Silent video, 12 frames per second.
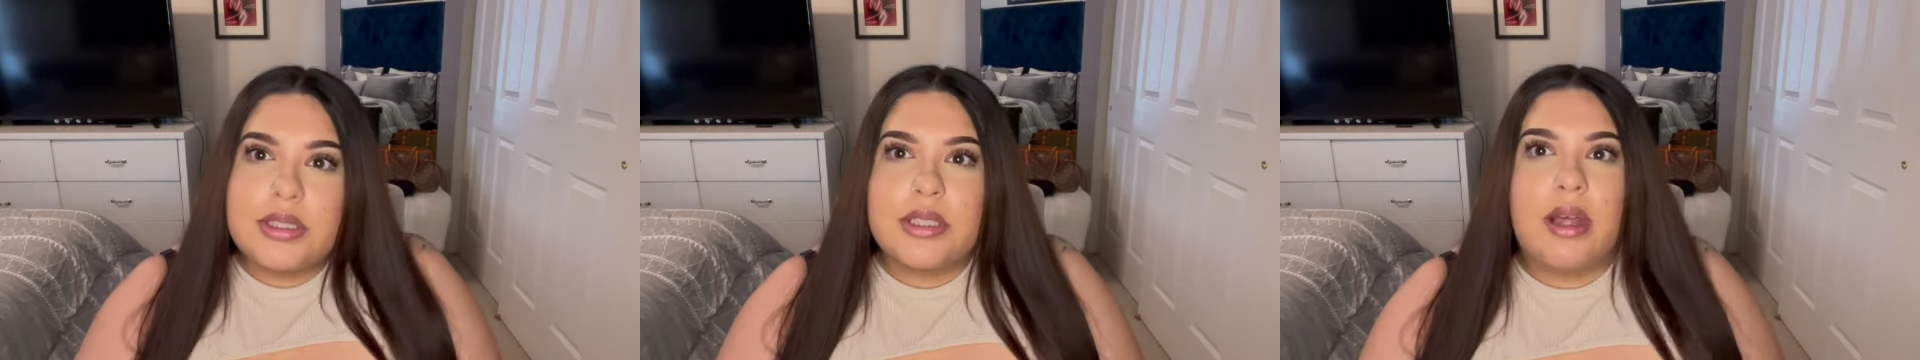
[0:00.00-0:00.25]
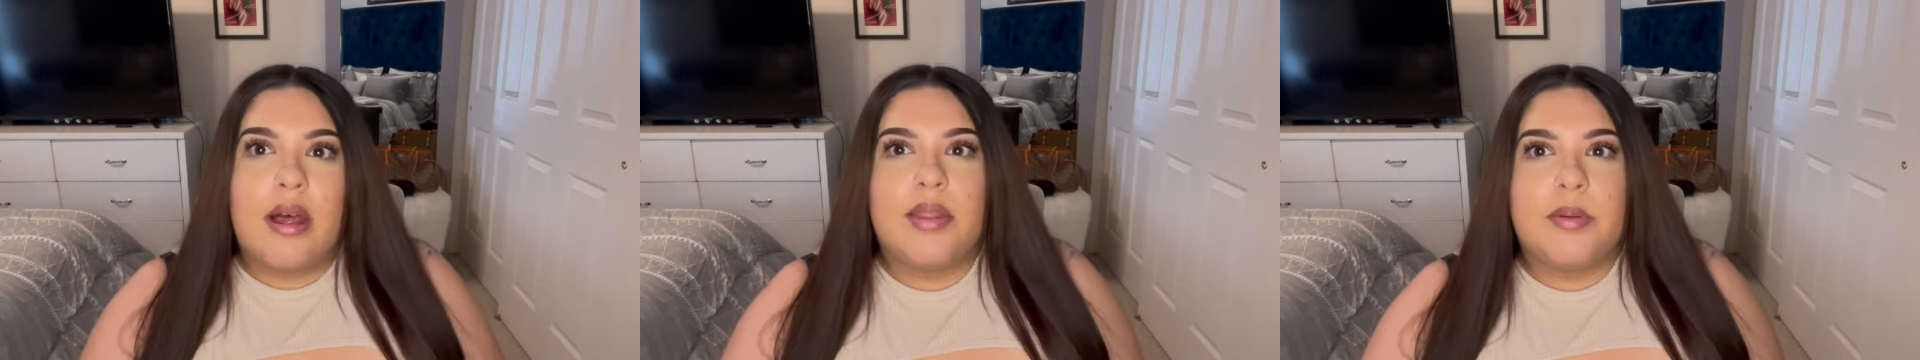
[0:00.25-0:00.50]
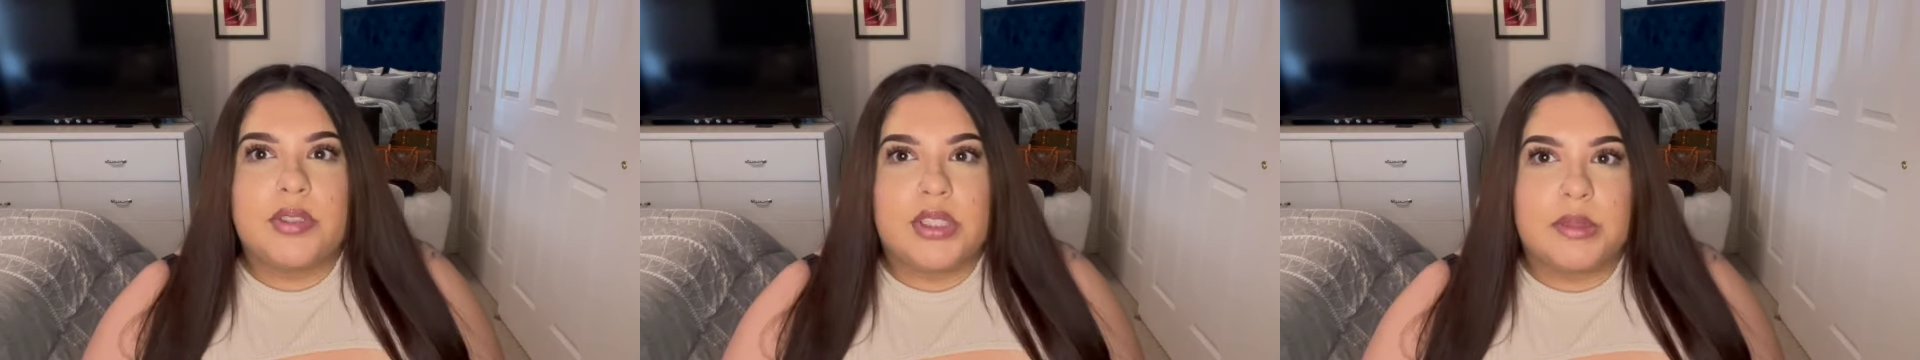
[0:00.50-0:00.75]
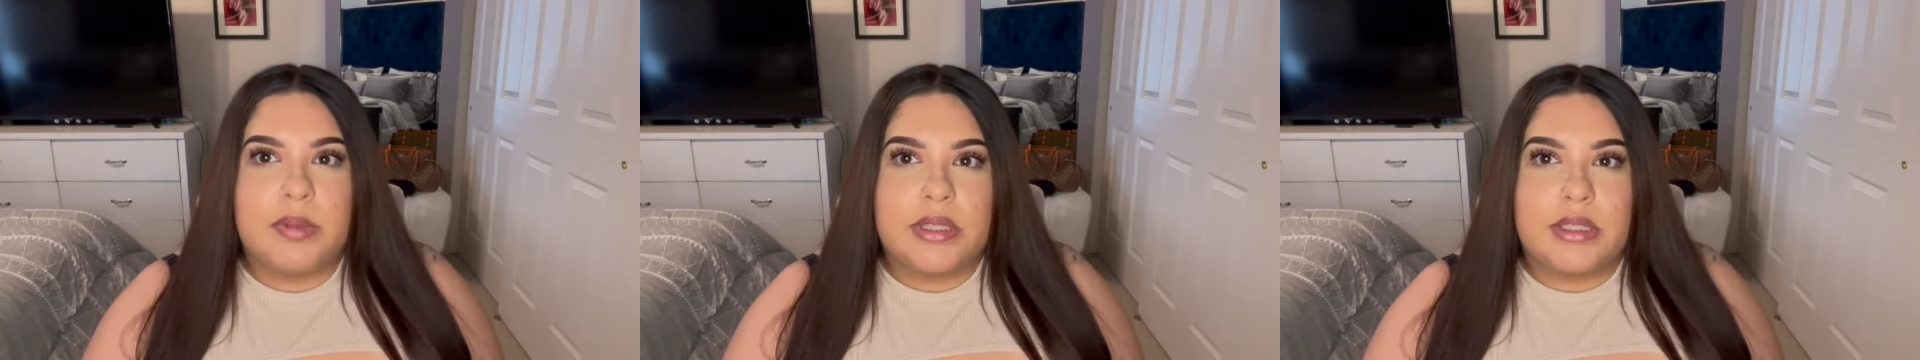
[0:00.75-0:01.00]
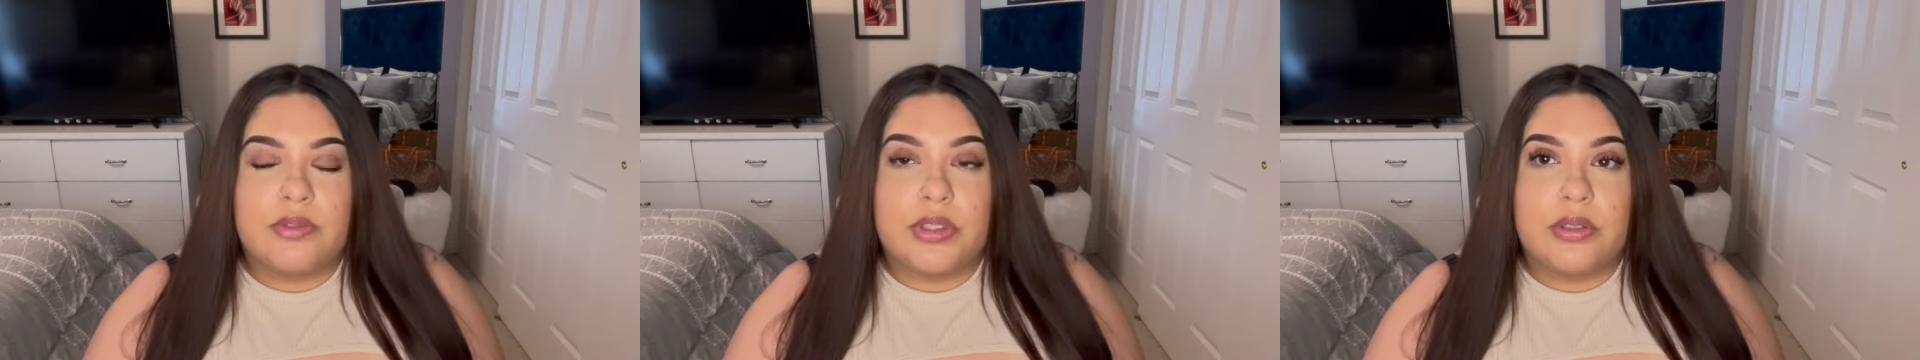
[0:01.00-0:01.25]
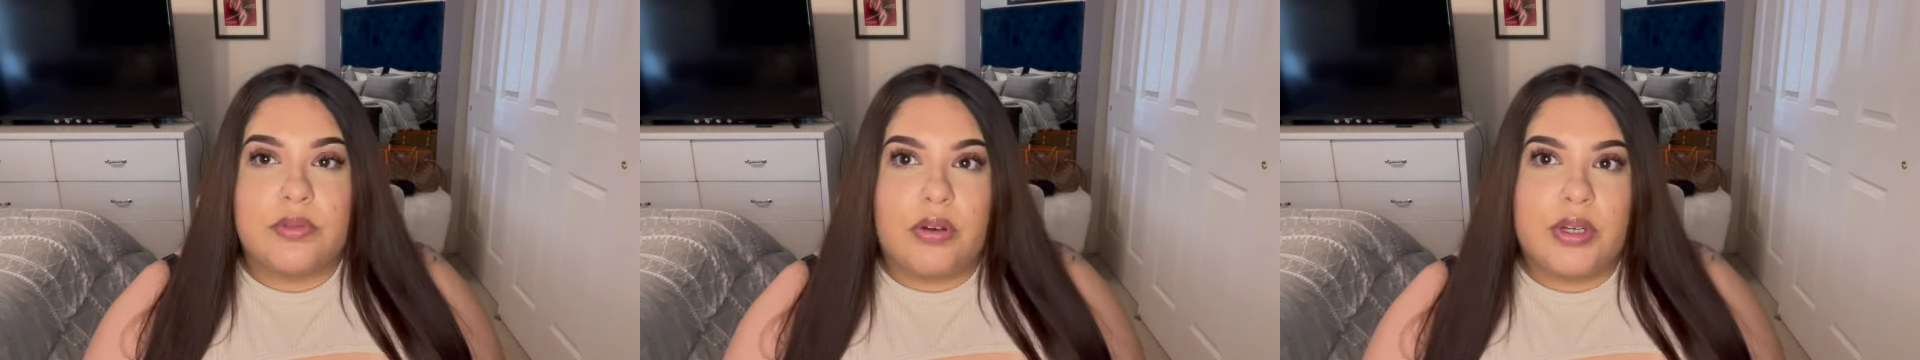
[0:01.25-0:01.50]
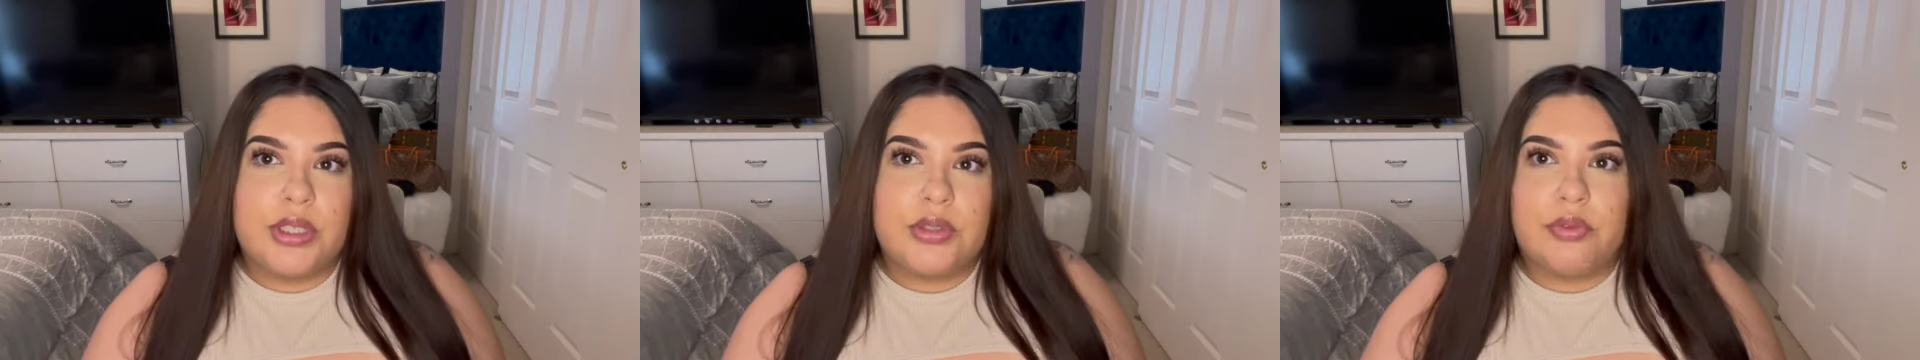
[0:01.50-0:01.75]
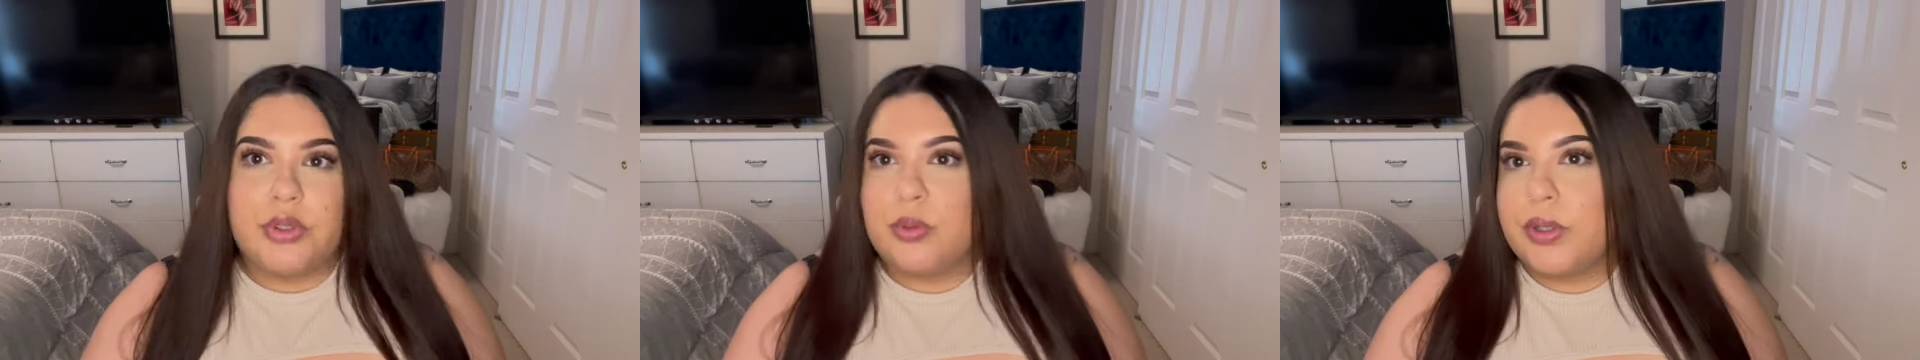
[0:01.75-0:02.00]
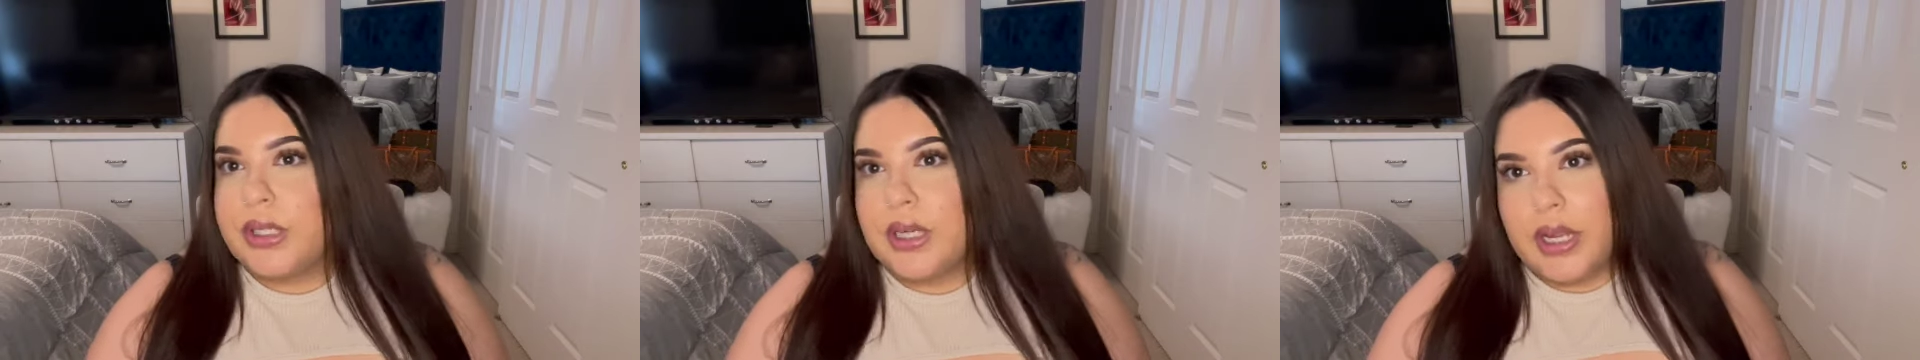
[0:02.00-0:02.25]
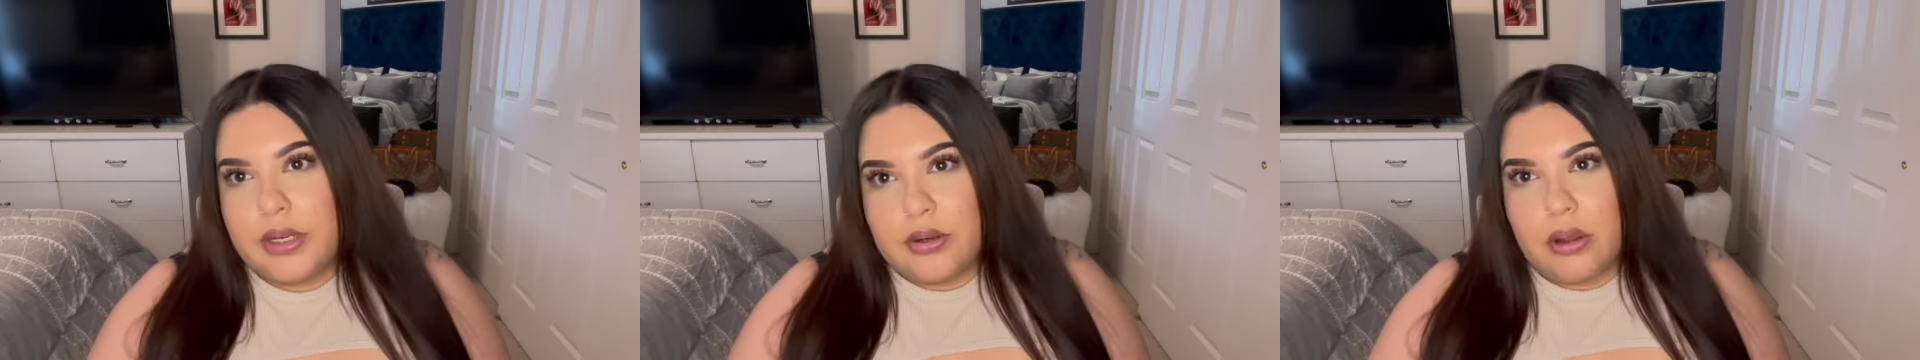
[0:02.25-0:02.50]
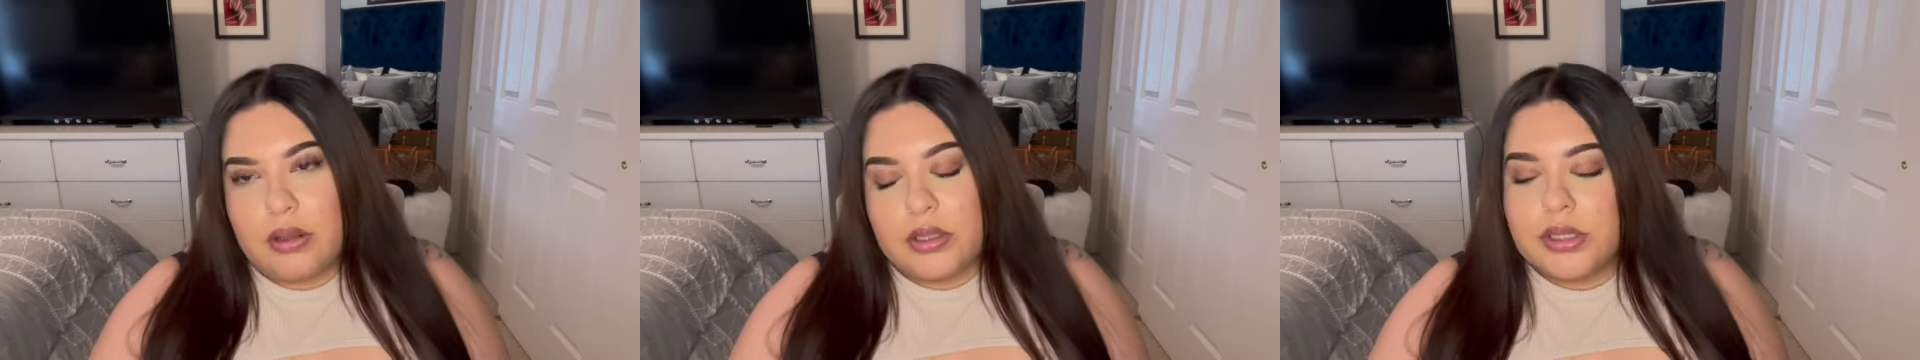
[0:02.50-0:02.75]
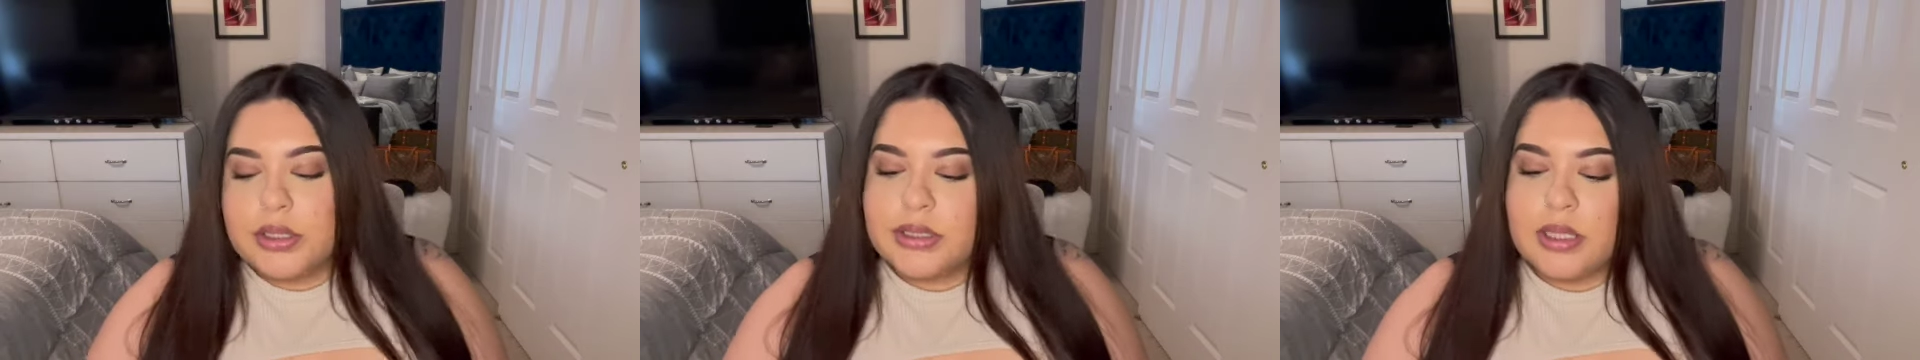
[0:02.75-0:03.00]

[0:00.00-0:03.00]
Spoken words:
The most expensive is their foundation for $29.